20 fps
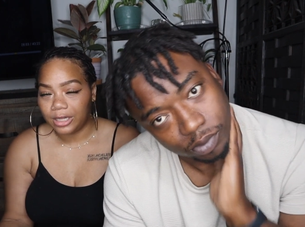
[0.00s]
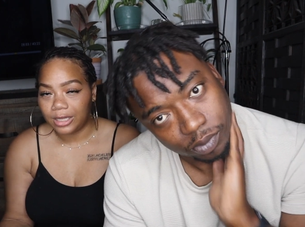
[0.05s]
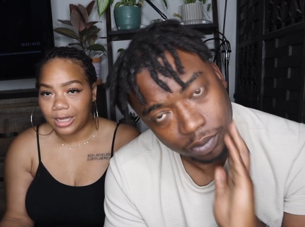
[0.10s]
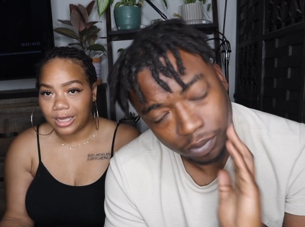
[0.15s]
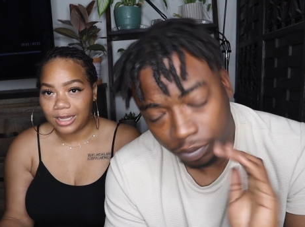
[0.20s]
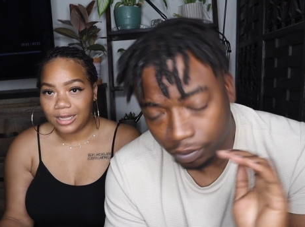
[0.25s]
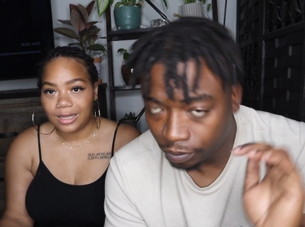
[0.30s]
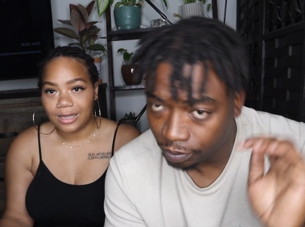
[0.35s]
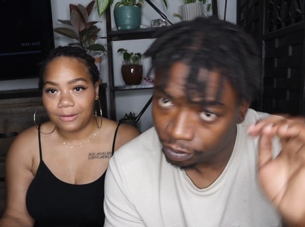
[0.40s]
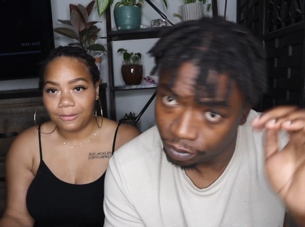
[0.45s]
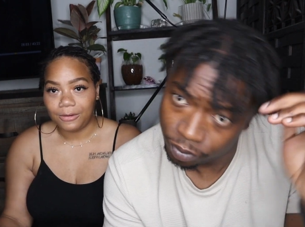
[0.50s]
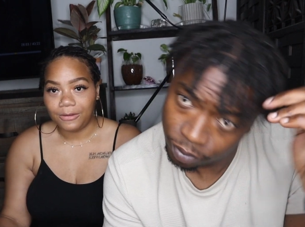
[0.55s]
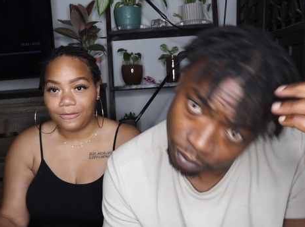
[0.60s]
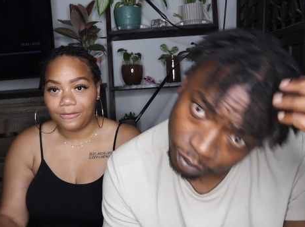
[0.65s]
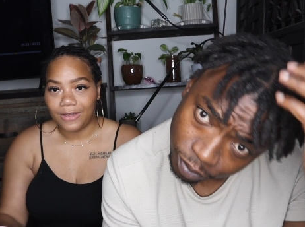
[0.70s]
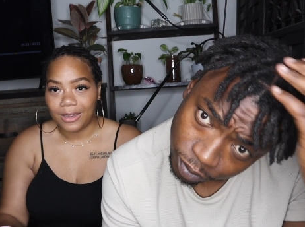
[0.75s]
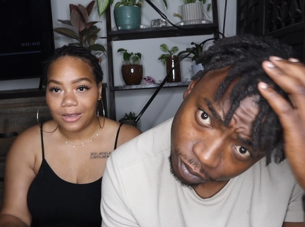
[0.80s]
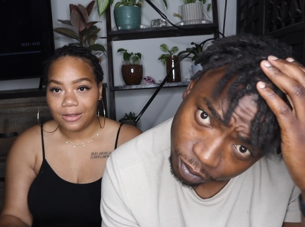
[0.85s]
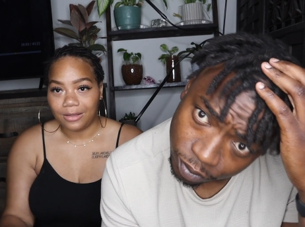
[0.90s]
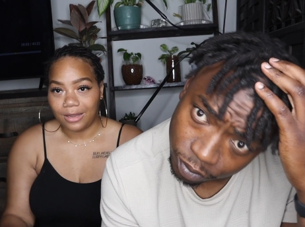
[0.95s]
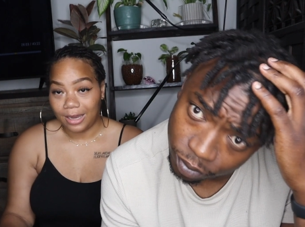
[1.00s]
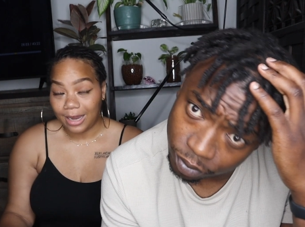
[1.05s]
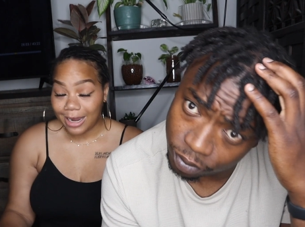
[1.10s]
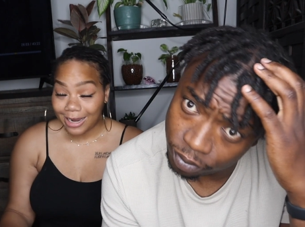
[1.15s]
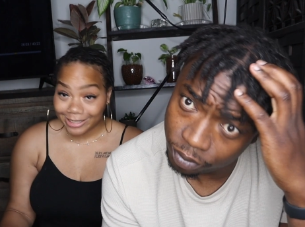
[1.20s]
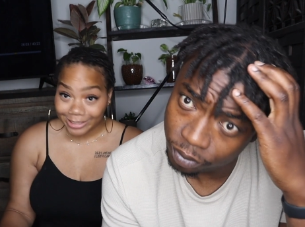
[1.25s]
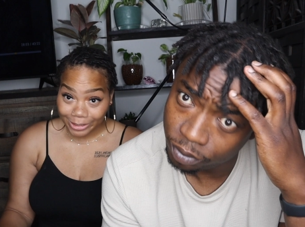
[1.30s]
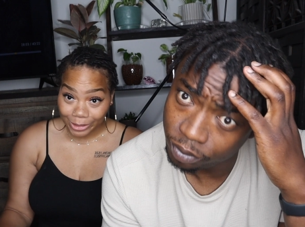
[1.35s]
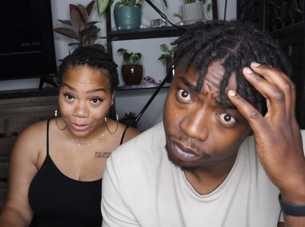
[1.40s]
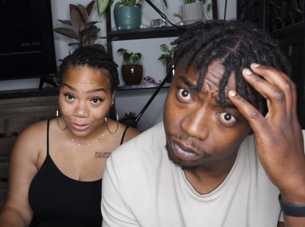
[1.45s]
Speaker 1: glad that we found the
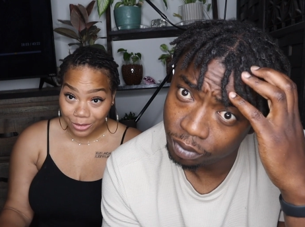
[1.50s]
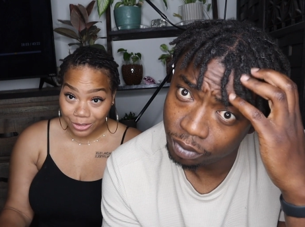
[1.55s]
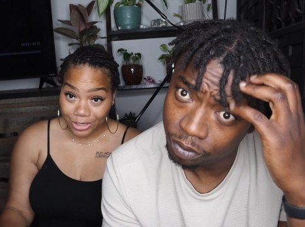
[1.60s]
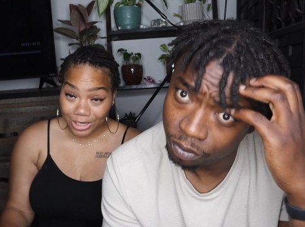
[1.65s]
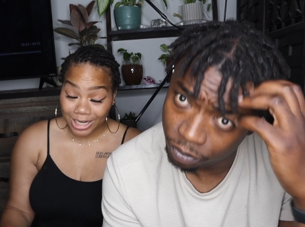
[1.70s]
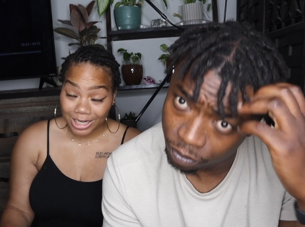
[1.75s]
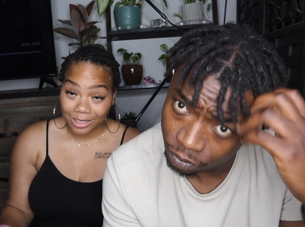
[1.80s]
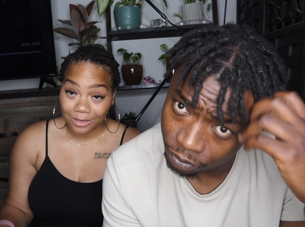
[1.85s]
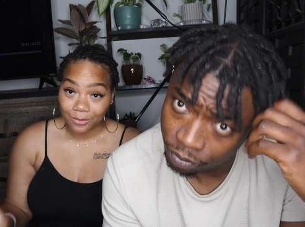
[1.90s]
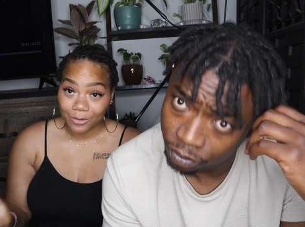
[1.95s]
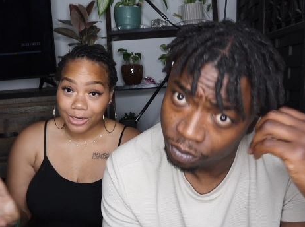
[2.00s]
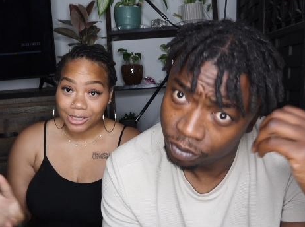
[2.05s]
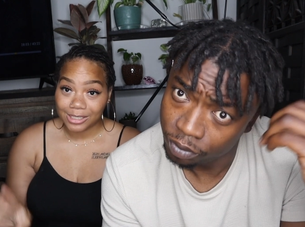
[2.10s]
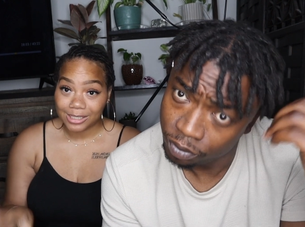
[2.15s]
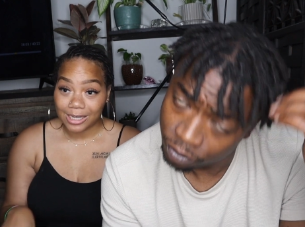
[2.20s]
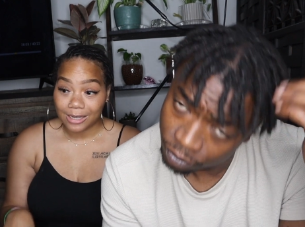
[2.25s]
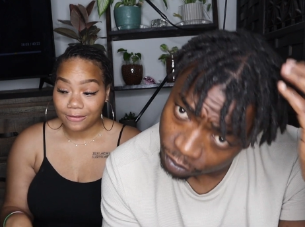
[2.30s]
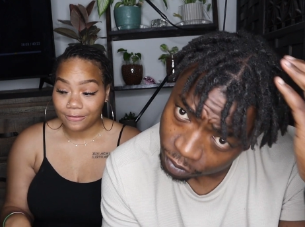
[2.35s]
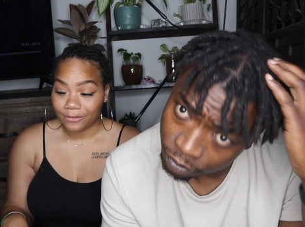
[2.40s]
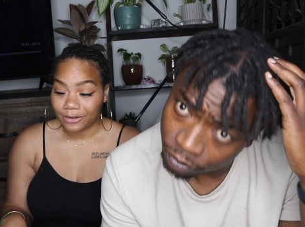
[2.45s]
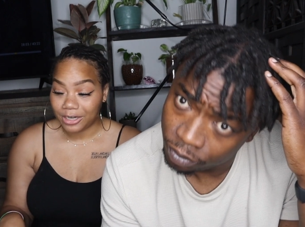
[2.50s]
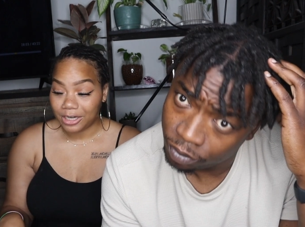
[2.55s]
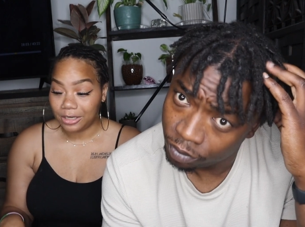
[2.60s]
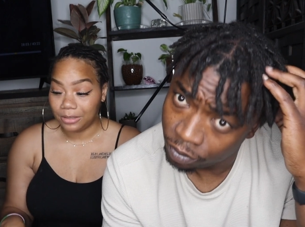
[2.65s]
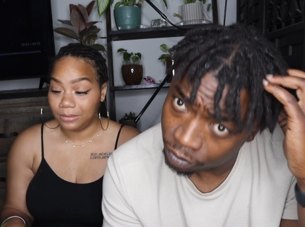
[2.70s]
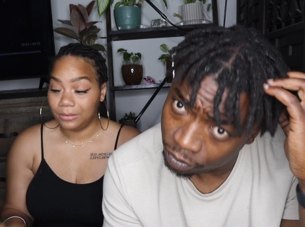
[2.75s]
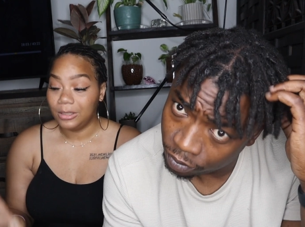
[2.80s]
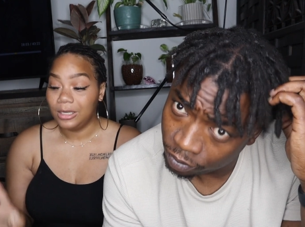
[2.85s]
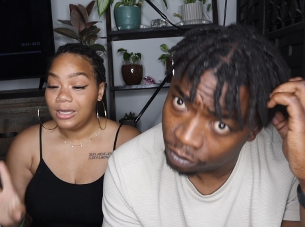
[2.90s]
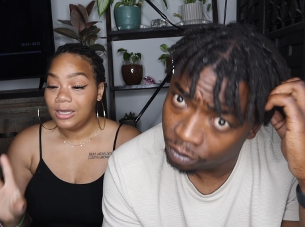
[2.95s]
castor oil, and it works out for
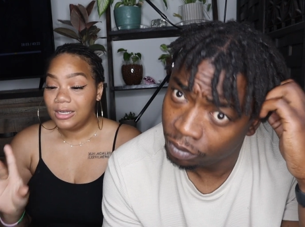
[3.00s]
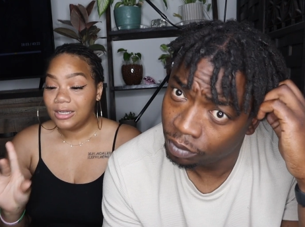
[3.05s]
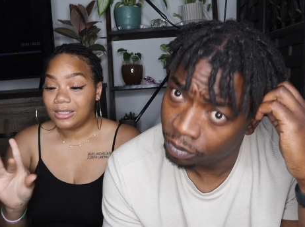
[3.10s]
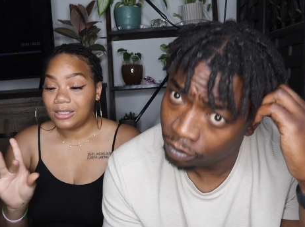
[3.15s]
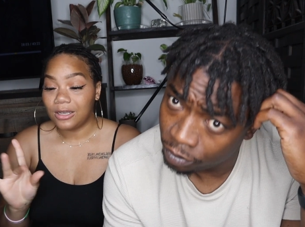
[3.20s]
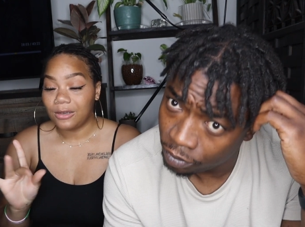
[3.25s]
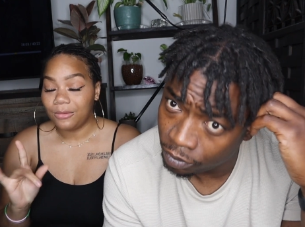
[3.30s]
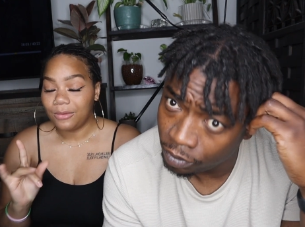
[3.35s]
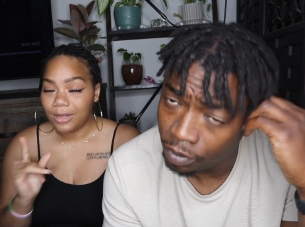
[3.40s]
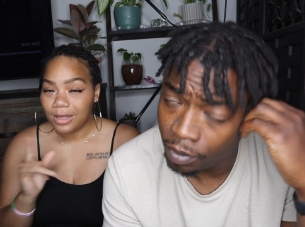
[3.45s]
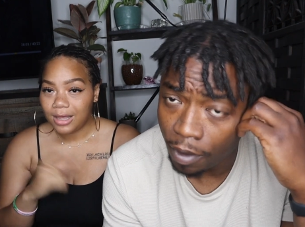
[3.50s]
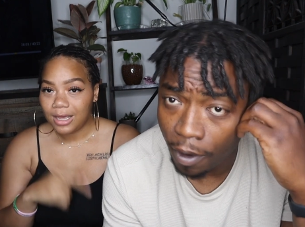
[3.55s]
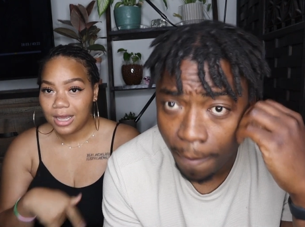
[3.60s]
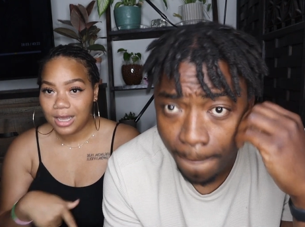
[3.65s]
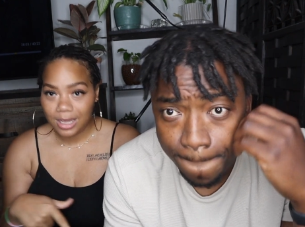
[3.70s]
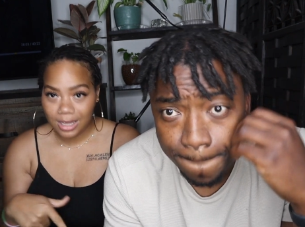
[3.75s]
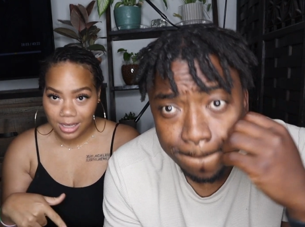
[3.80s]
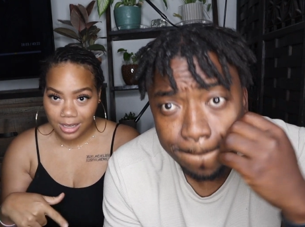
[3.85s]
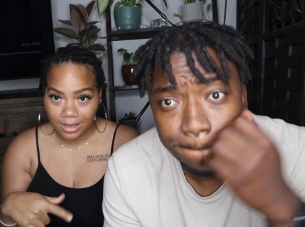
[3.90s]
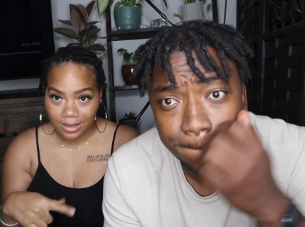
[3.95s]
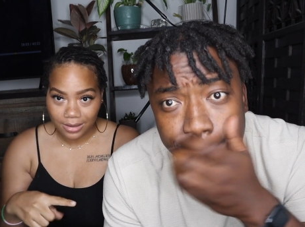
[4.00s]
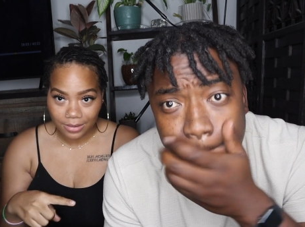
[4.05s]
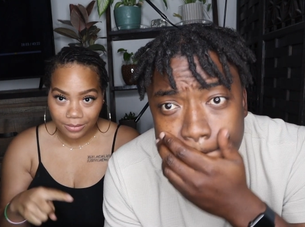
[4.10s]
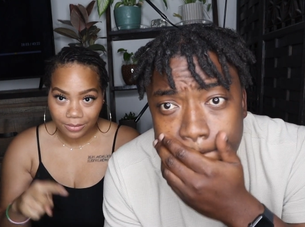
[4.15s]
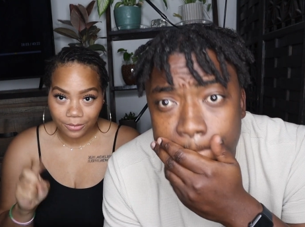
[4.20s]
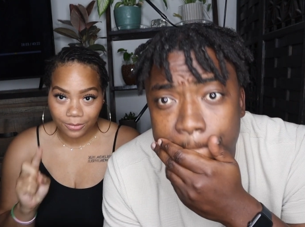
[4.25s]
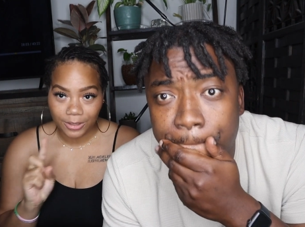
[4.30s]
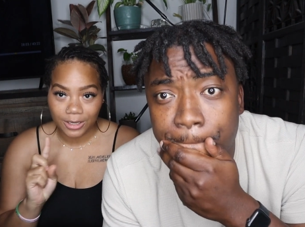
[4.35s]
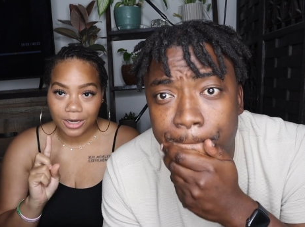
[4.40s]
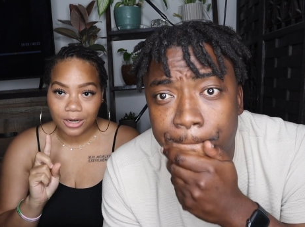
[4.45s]
him. So with
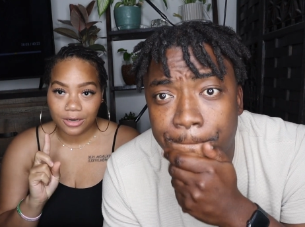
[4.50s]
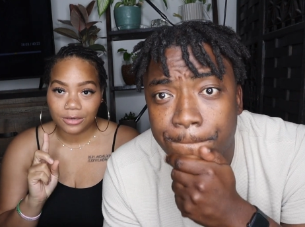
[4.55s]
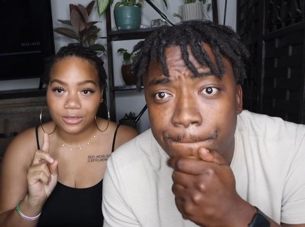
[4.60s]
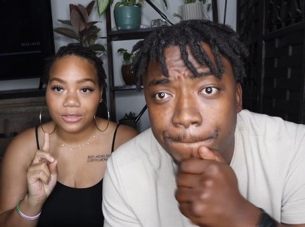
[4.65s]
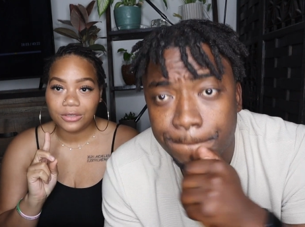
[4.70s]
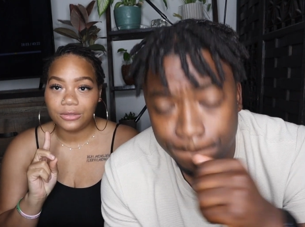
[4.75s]
him, we don't